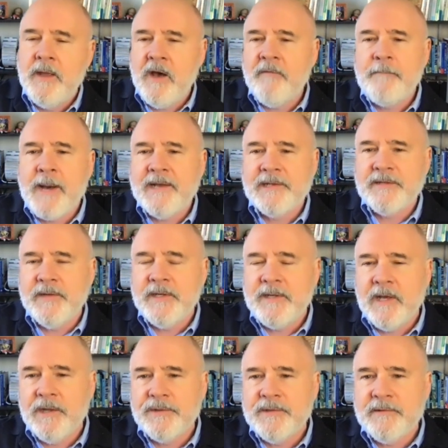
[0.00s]
of positive
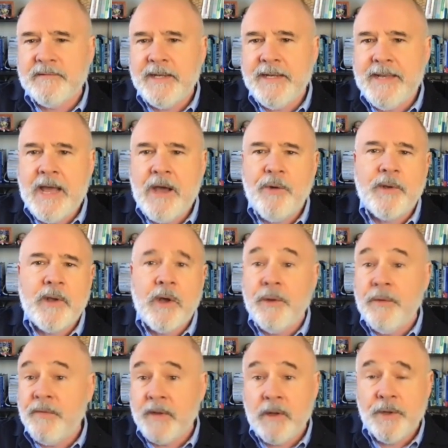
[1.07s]
intelligence that now
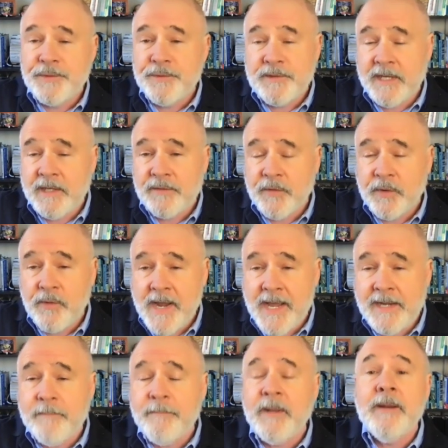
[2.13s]
cult, the culture takes for
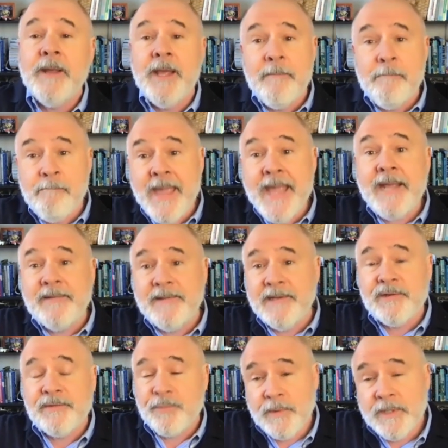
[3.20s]
granted, but make
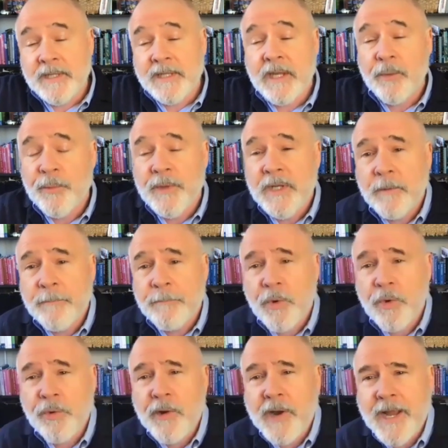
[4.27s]
this really a real
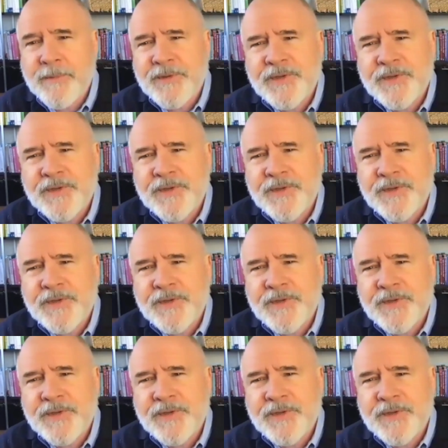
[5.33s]
program.